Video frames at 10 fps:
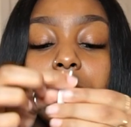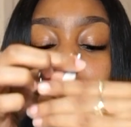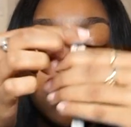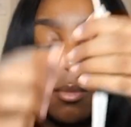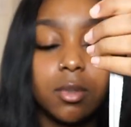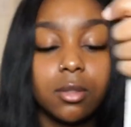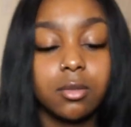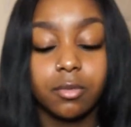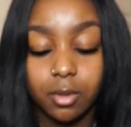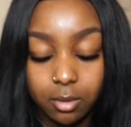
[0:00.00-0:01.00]
grab this
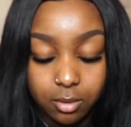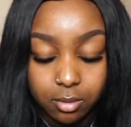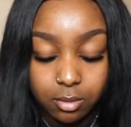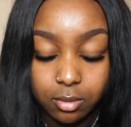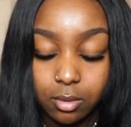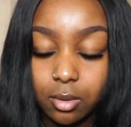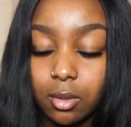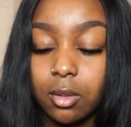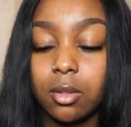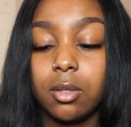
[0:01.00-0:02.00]
first
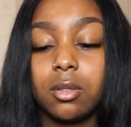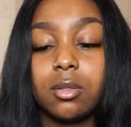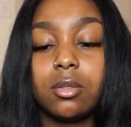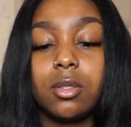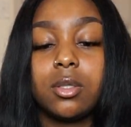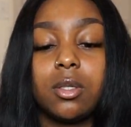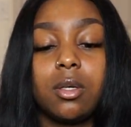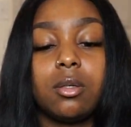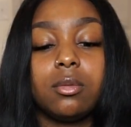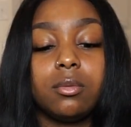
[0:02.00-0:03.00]
and stretch it
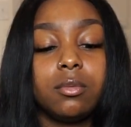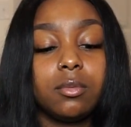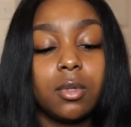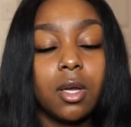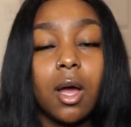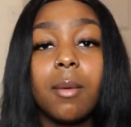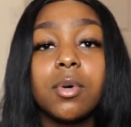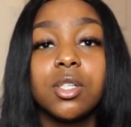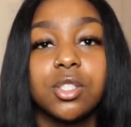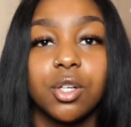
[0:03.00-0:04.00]
out. I'm
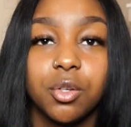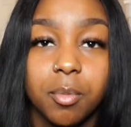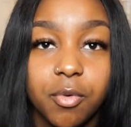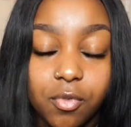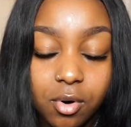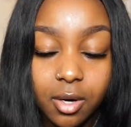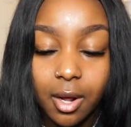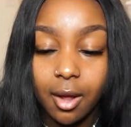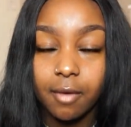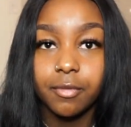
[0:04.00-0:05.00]
gonna show you a before and
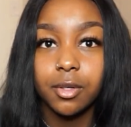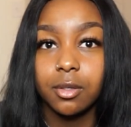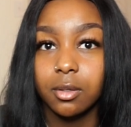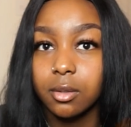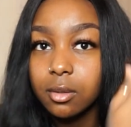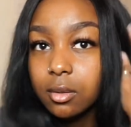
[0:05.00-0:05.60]
after.